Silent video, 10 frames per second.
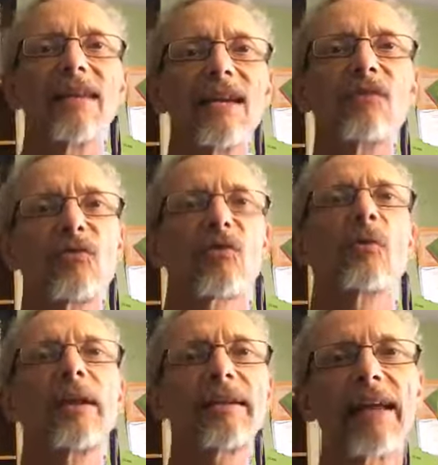in
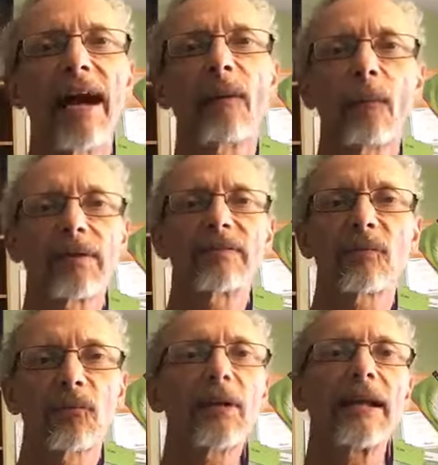doing that, what
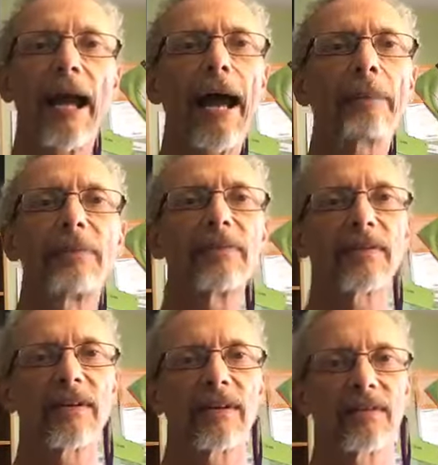really happens
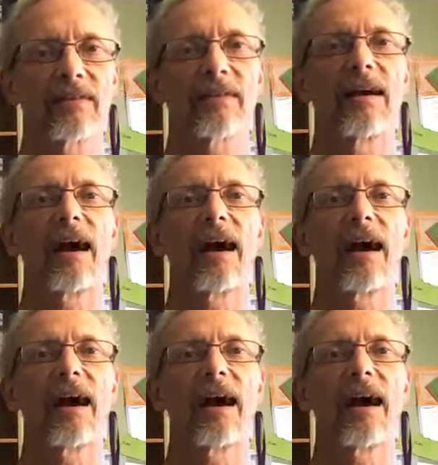is